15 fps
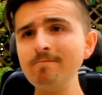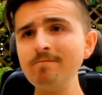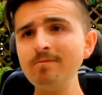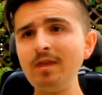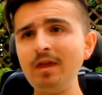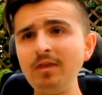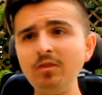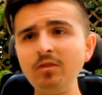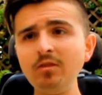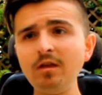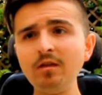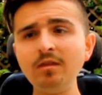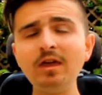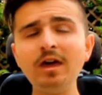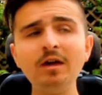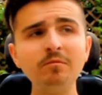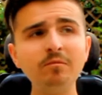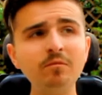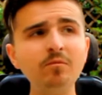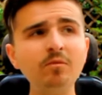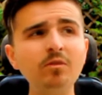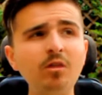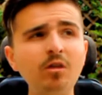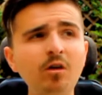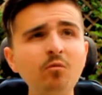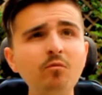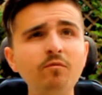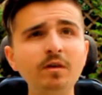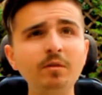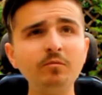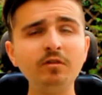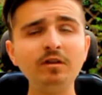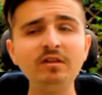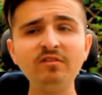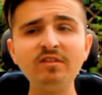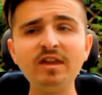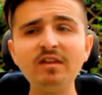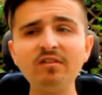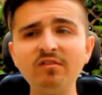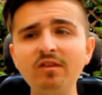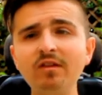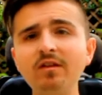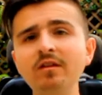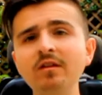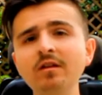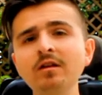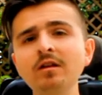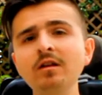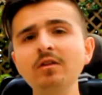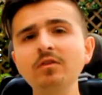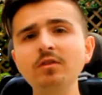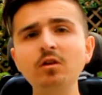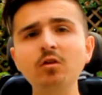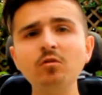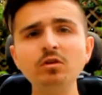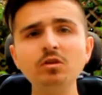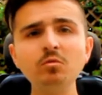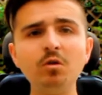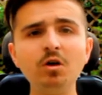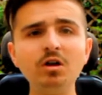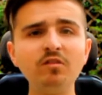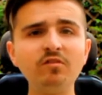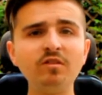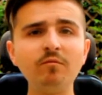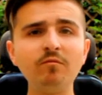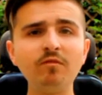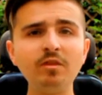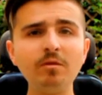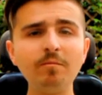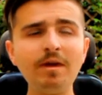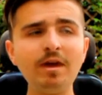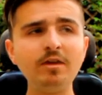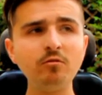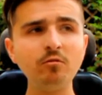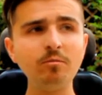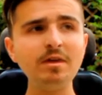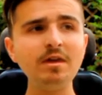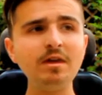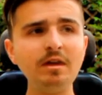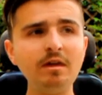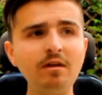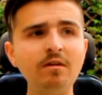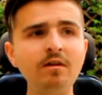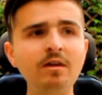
like like the whole thing I'm trying to say is that the longer you work at something, the better you'll be at it.